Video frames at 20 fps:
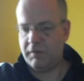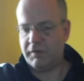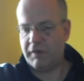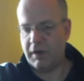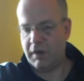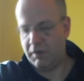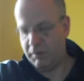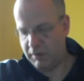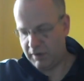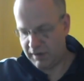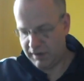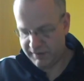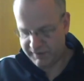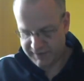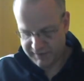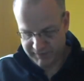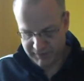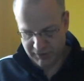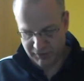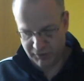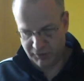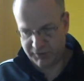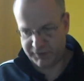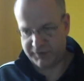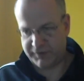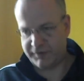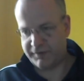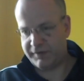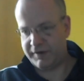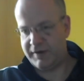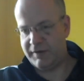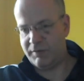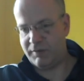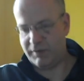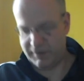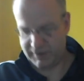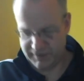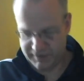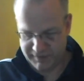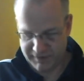So let's have a look to see
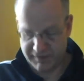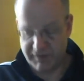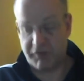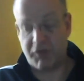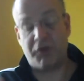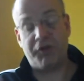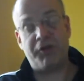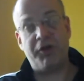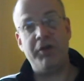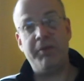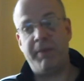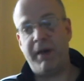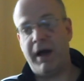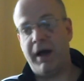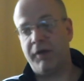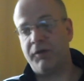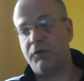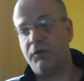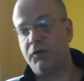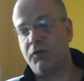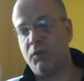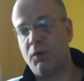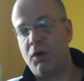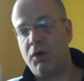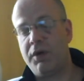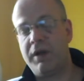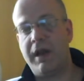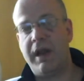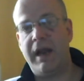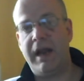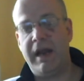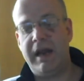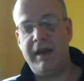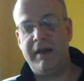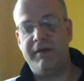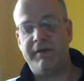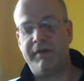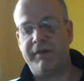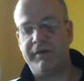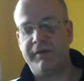what this is. I've got two parcels. One
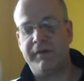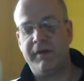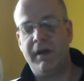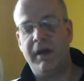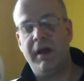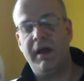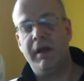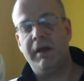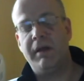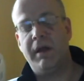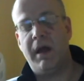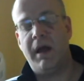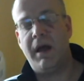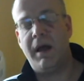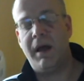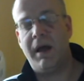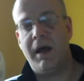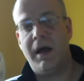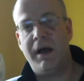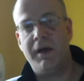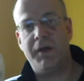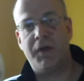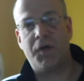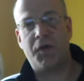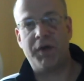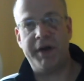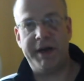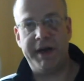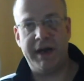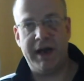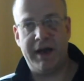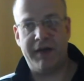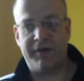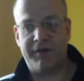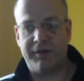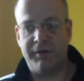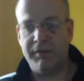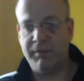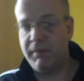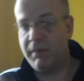is the
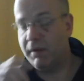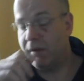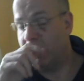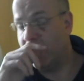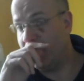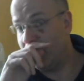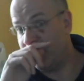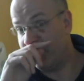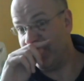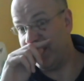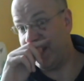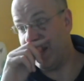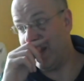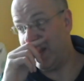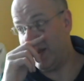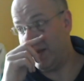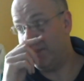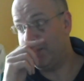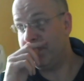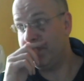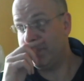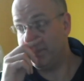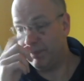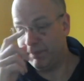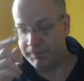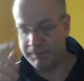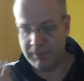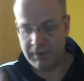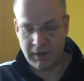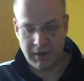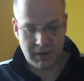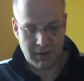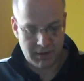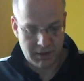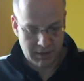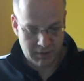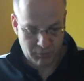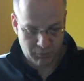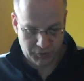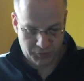3DS with the game,
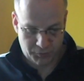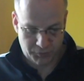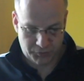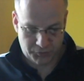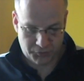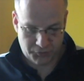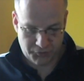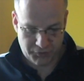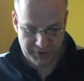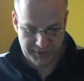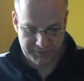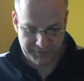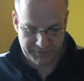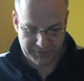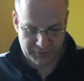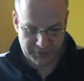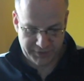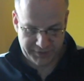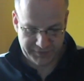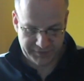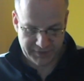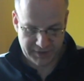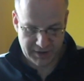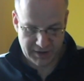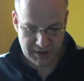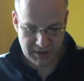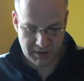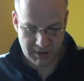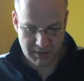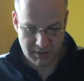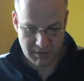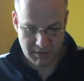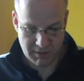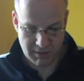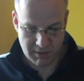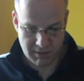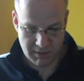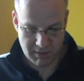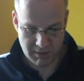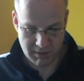which was Street Fighter
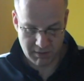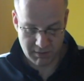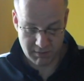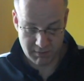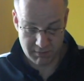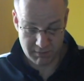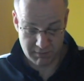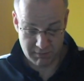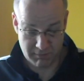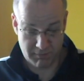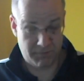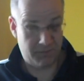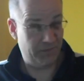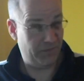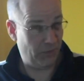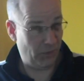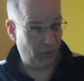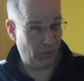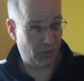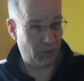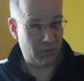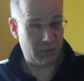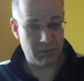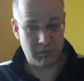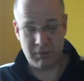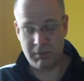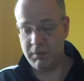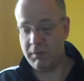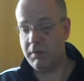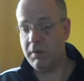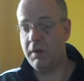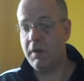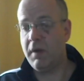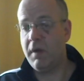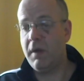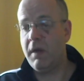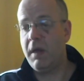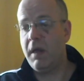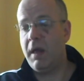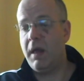4,
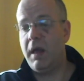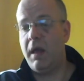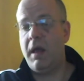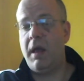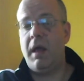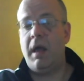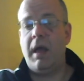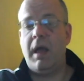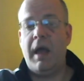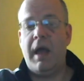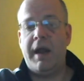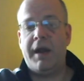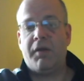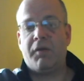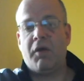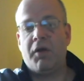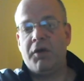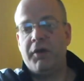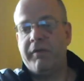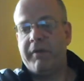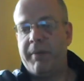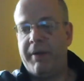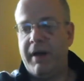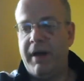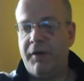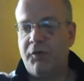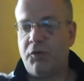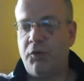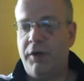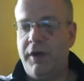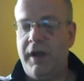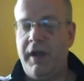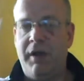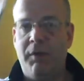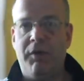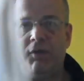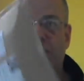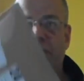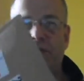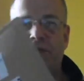and I've got another parcel
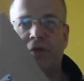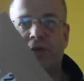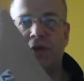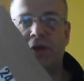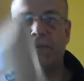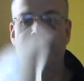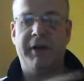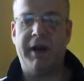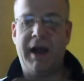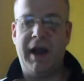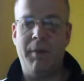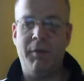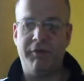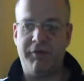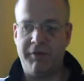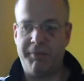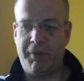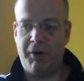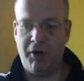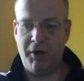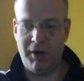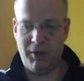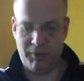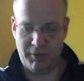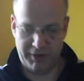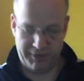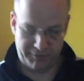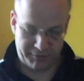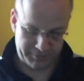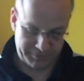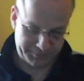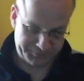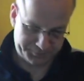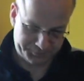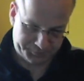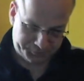here which is just another game, which is Pilot Wings.